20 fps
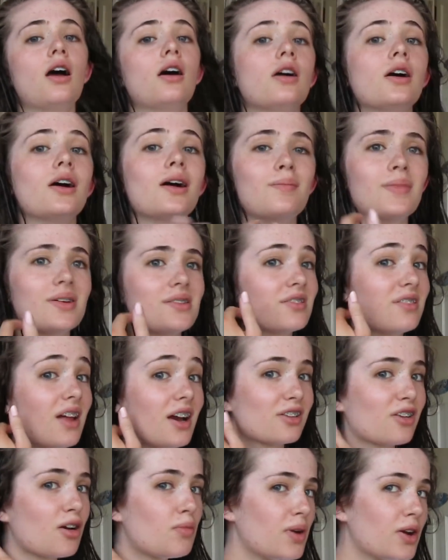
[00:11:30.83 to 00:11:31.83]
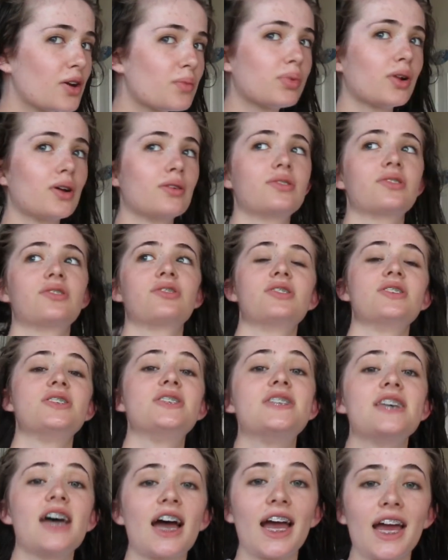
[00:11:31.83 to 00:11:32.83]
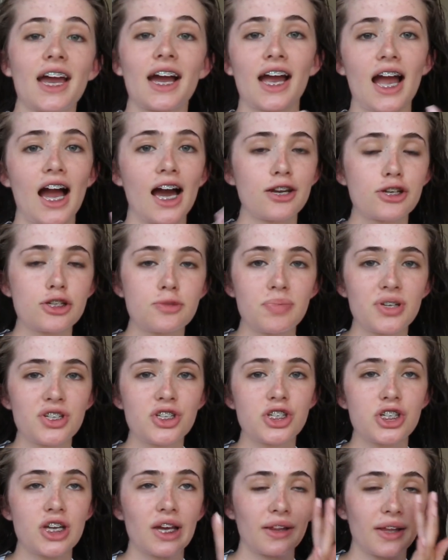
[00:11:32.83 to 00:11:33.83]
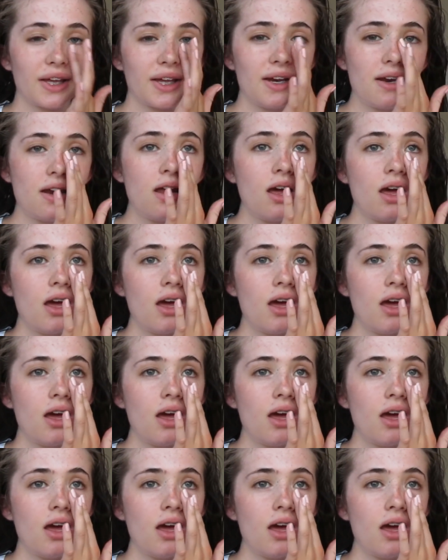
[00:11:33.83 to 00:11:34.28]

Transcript: I slacked on my uploads today. I kind of just been chilling.